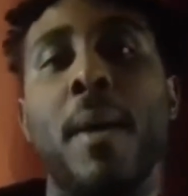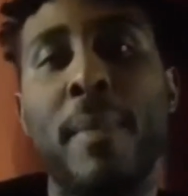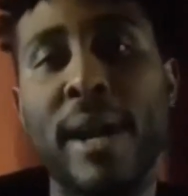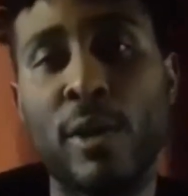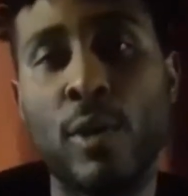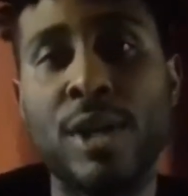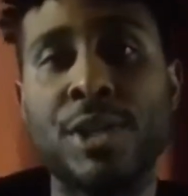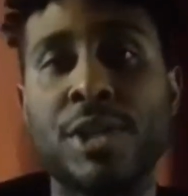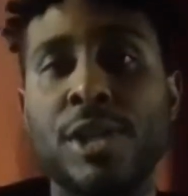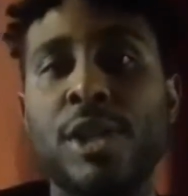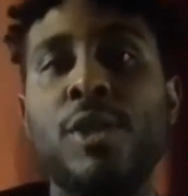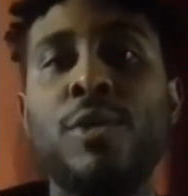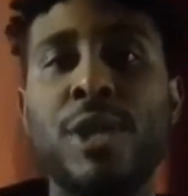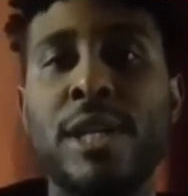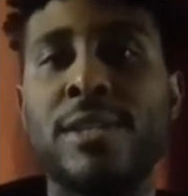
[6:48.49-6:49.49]
My question to
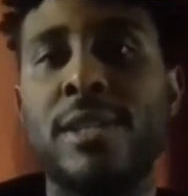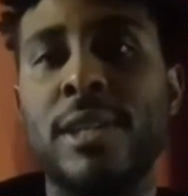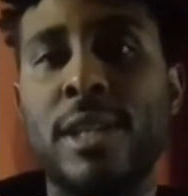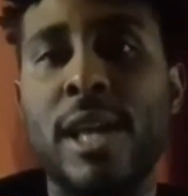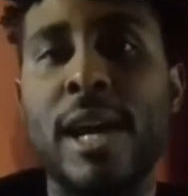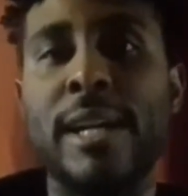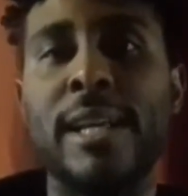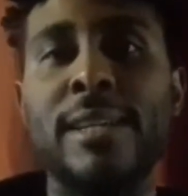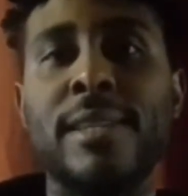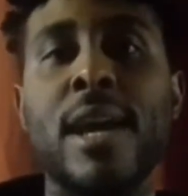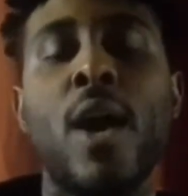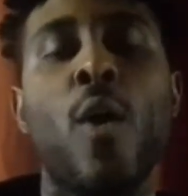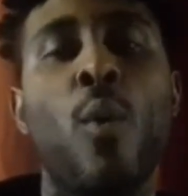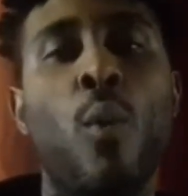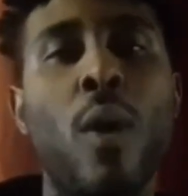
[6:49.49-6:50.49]
you, Justin Klein, is
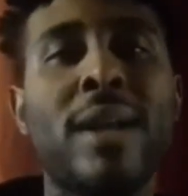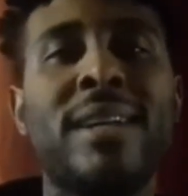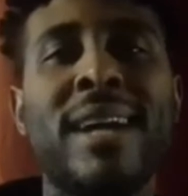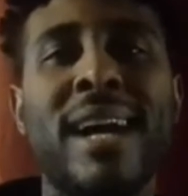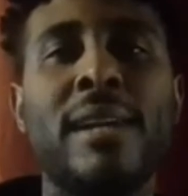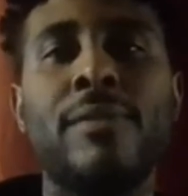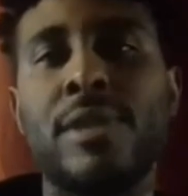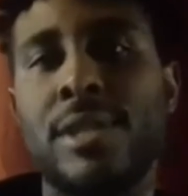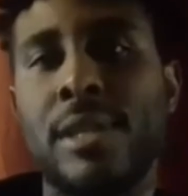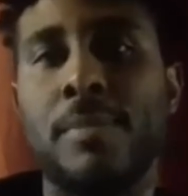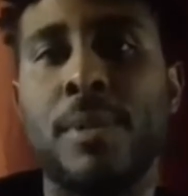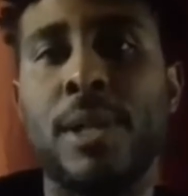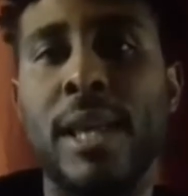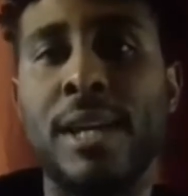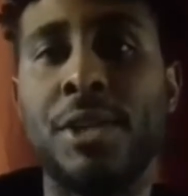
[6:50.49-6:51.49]
what kind of a
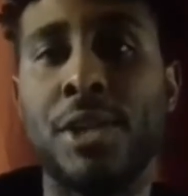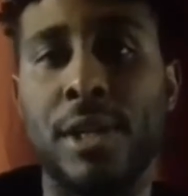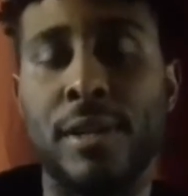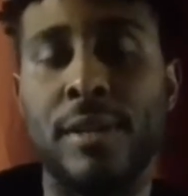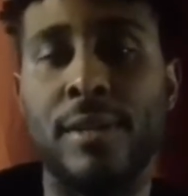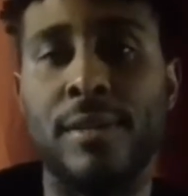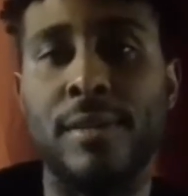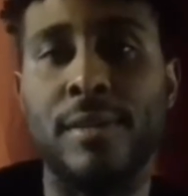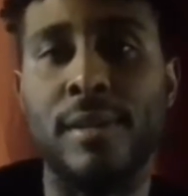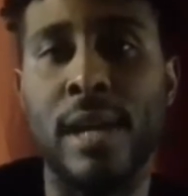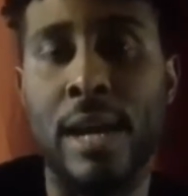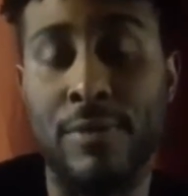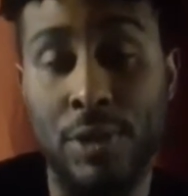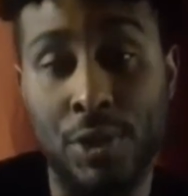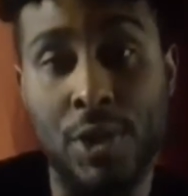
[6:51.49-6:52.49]
stipulation
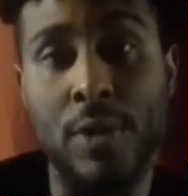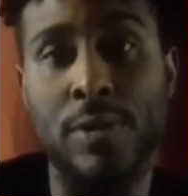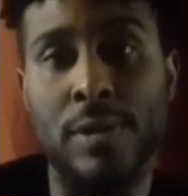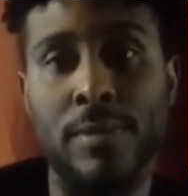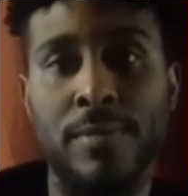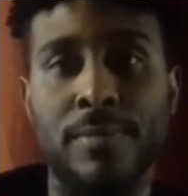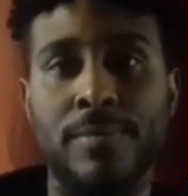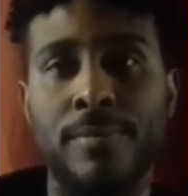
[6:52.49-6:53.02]
have you chosen?